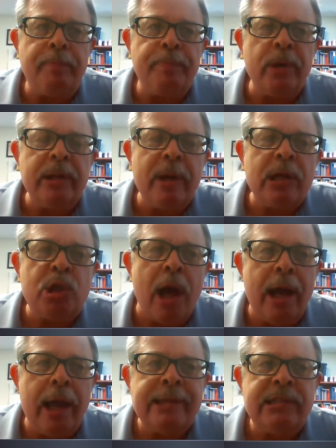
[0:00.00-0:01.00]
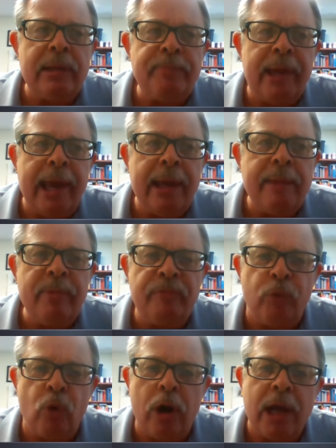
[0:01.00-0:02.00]
Pretty much. ATIP came
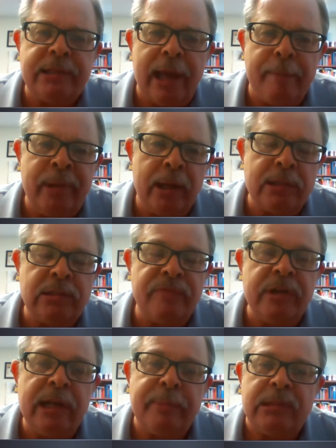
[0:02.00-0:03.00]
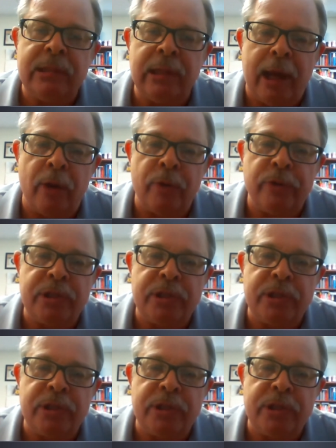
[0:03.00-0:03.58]
before OSAP because of the Nimitz encounter.